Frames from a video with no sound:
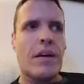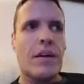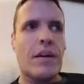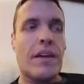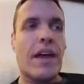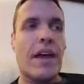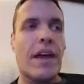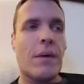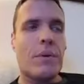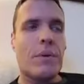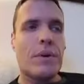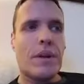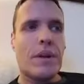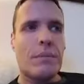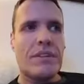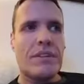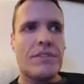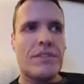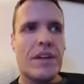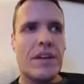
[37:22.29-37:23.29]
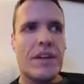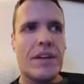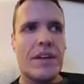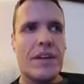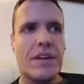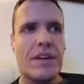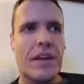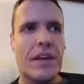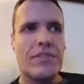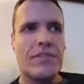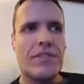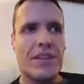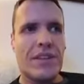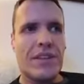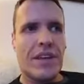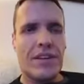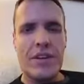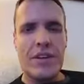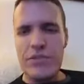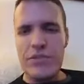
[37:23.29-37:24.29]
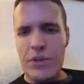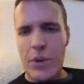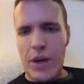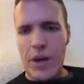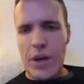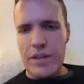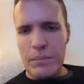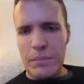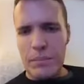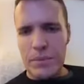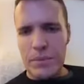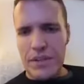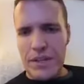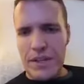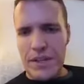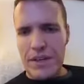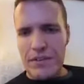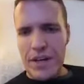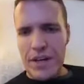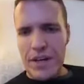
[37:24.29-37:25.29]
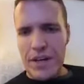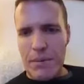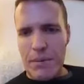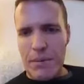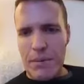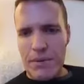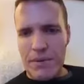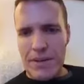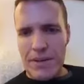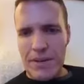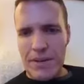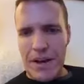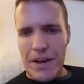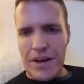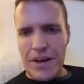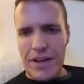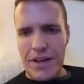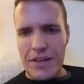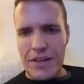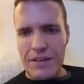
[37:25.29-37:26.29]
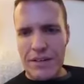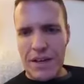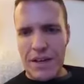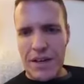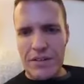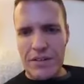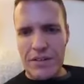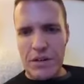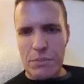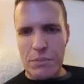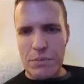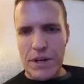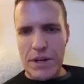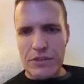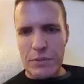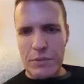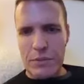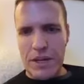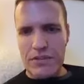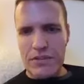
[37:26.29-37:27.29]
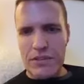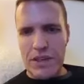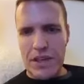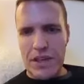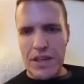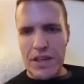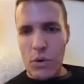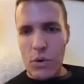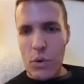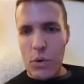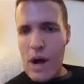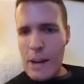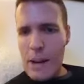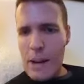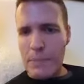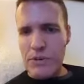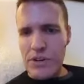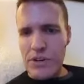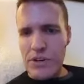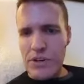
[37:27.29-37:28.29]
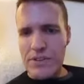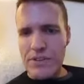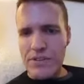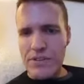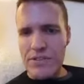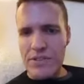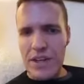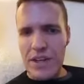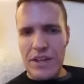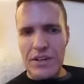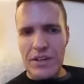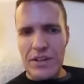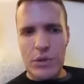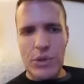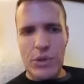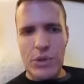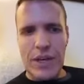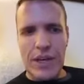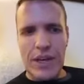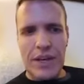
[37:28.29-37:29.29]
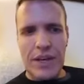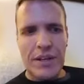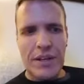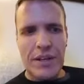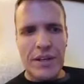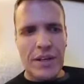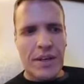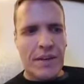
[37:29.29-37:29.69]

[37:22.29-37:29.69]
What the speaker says: Yeah, well, I mean, I'd say 10 years ago, I'd completely given up. I had no prospects. I had no options. I knew that